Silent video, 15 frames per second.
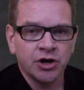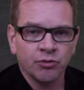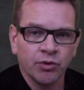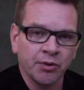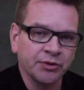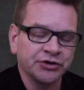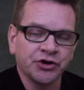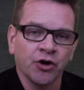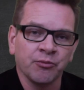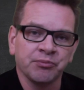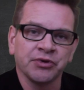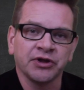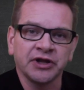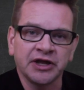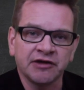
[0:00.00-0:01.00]
where we
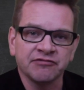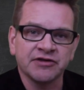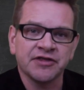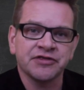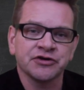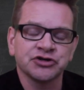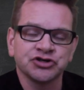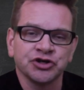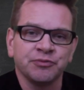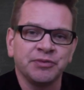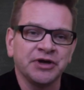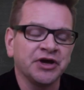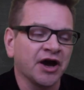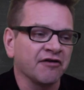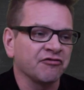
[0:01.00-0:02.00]
don't believe that there should
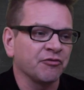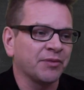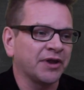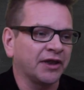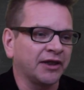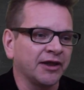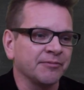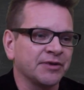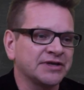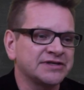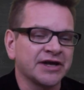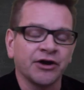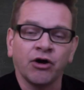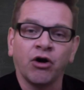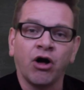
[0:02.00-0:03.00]
be government
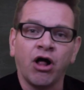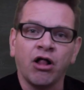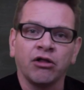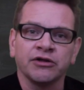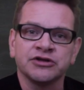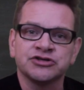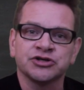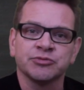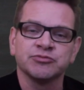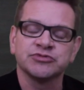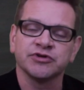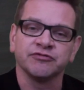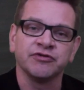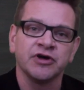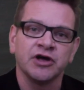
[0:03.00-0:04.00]
limits at all in
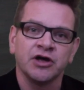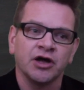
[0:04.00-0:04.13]
terms of